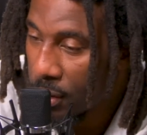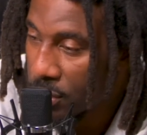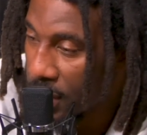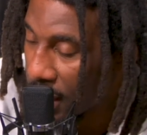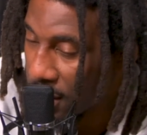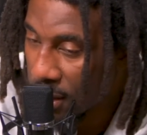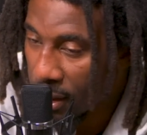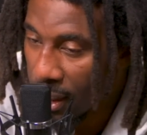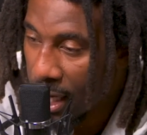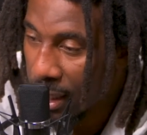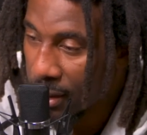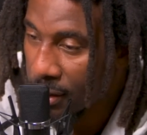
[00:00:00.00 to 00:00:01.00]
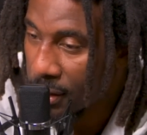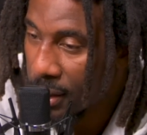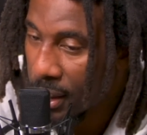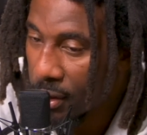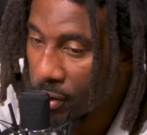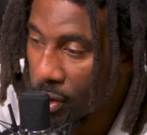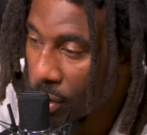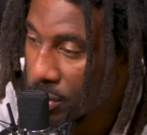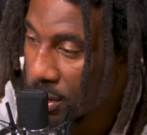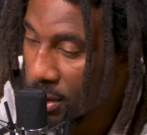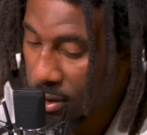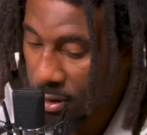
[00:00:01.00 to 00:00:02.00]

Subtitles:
you check into your locker, and you go to the